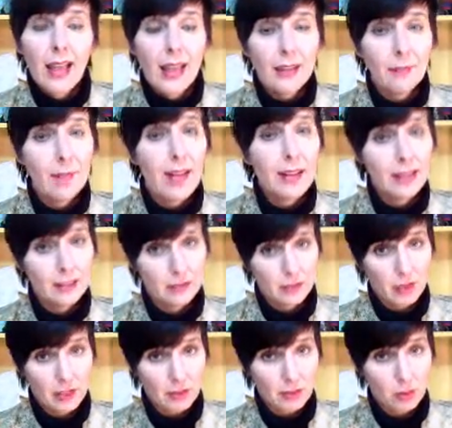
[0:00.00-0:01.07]
And many of
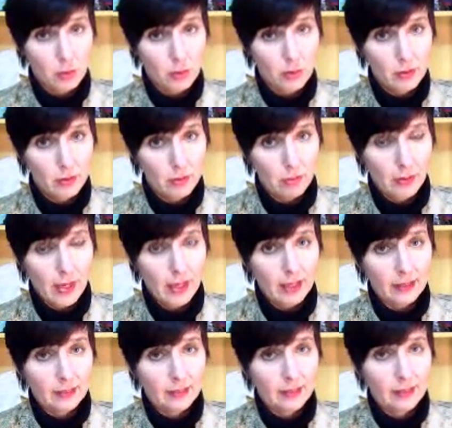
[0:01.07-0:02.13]
these students of
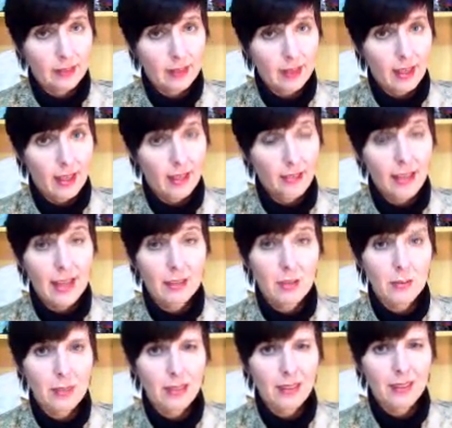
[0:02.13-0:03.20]
mine have
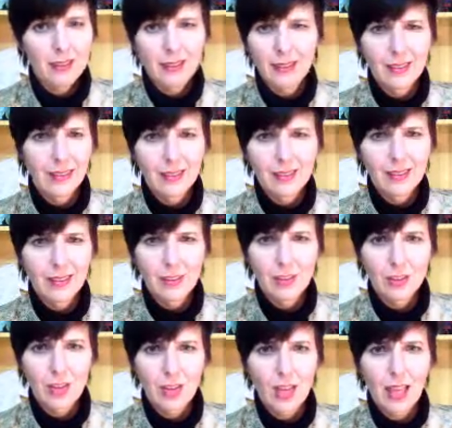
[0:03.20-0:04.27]
asked me,
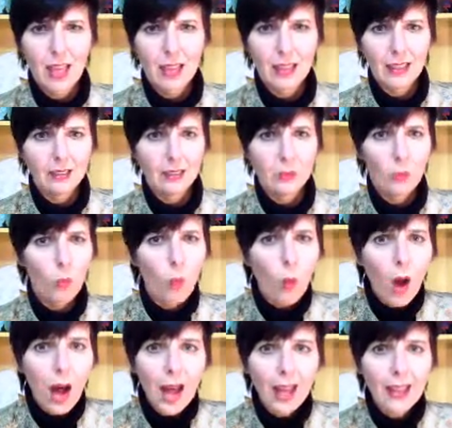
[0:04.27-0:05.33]
Jay,
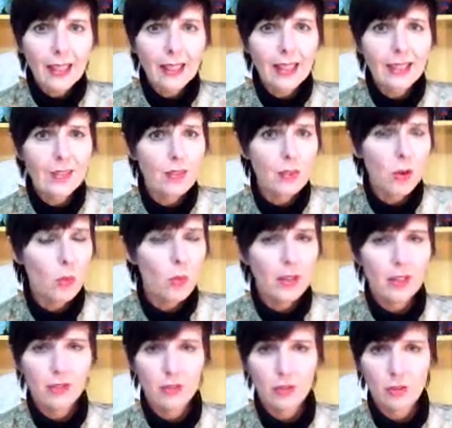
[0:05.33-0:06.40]
why has no
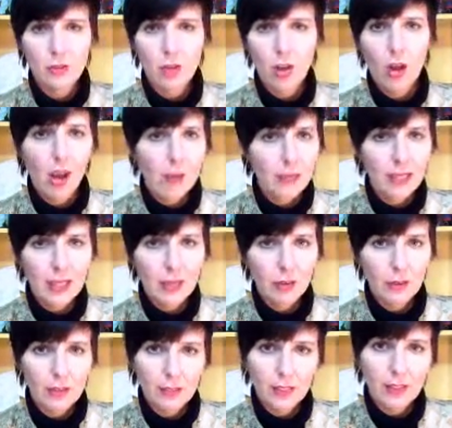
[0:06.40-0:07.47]
one ever taught me how
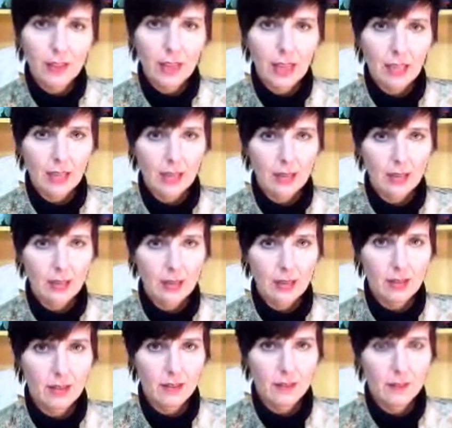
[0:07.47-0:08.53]
to sing like
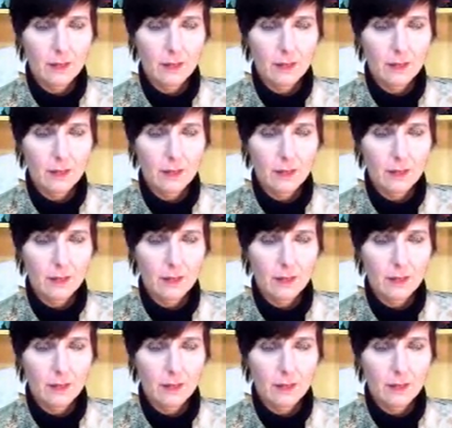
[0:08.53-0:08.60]
this?